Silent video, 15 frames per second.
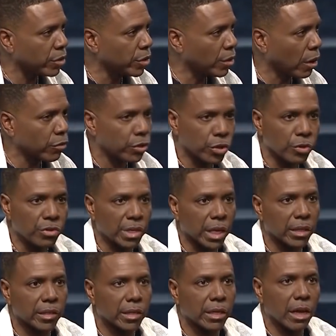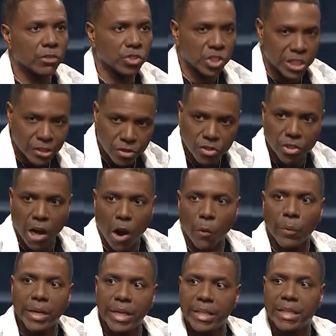you don't do nothing because Jesus
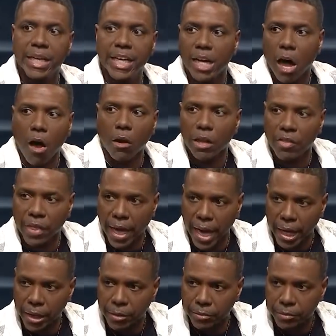already did all of that.